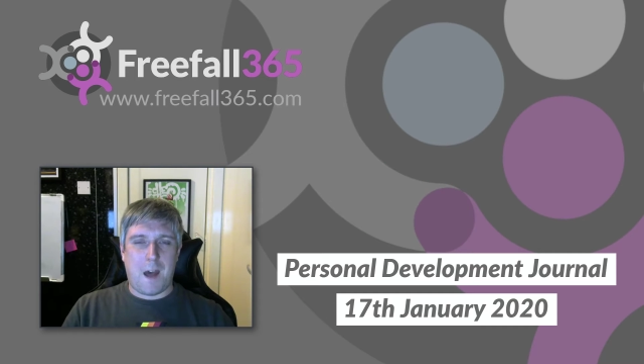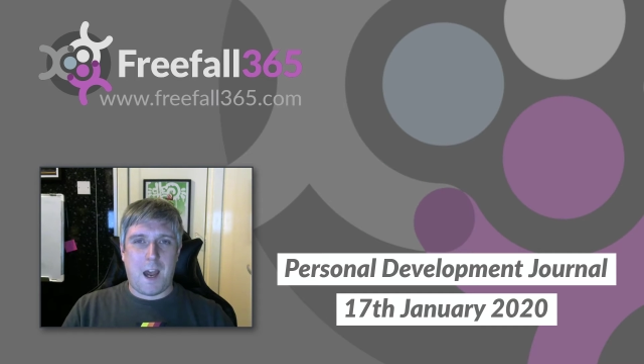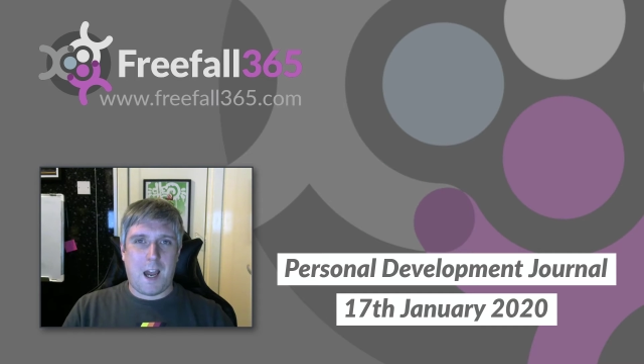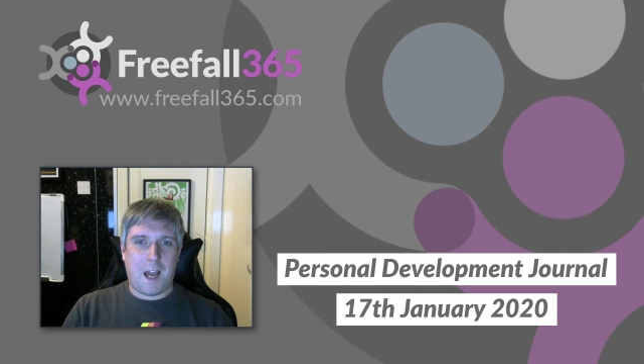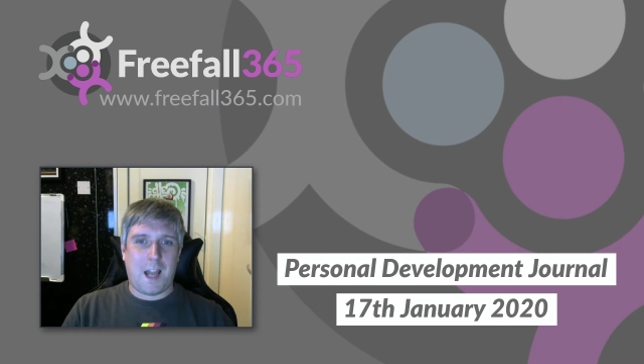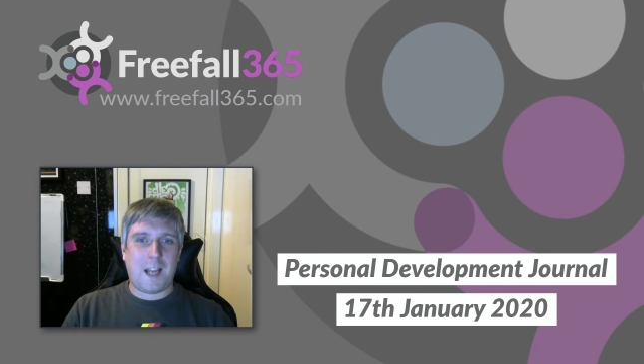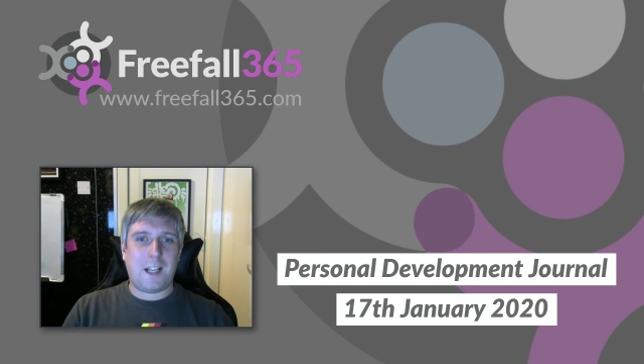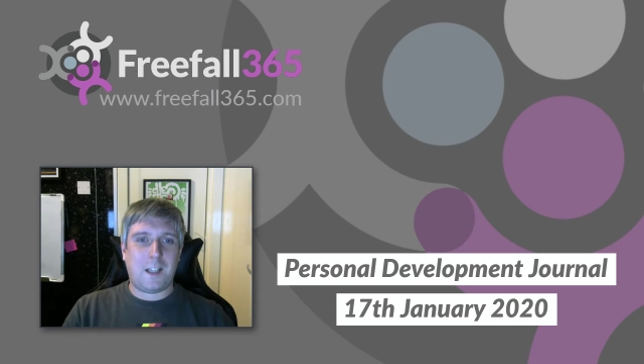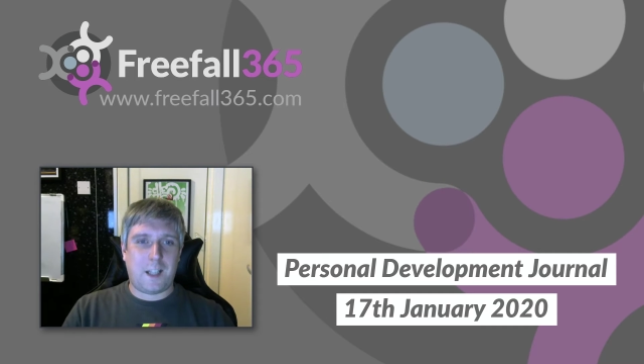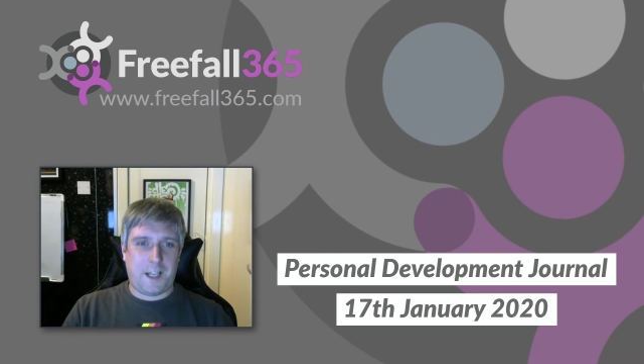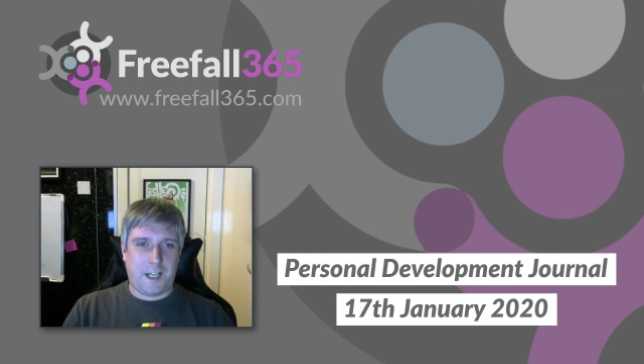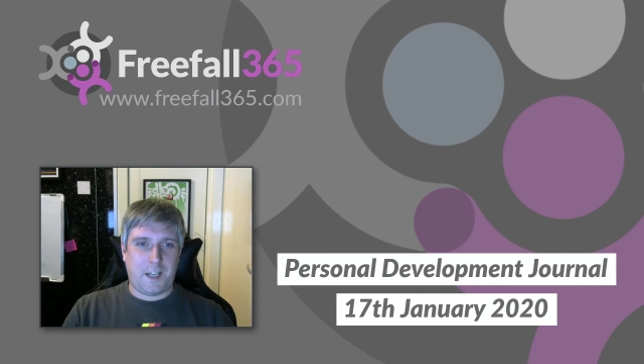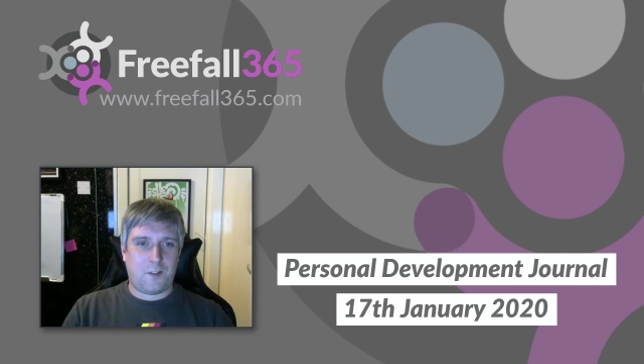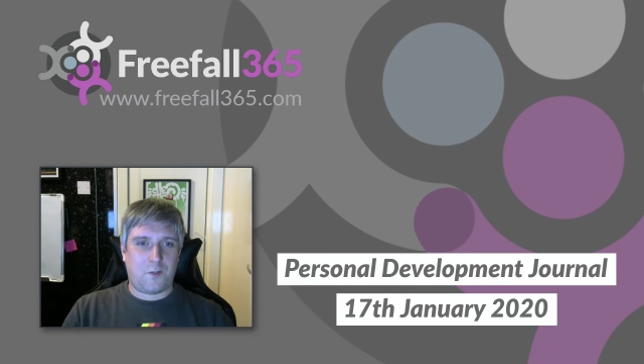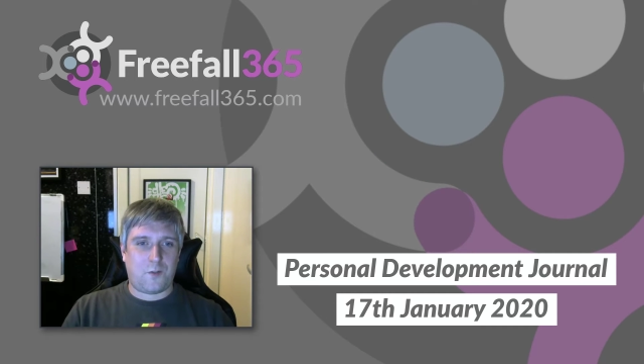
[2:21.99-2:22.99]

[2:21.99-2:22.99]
highlight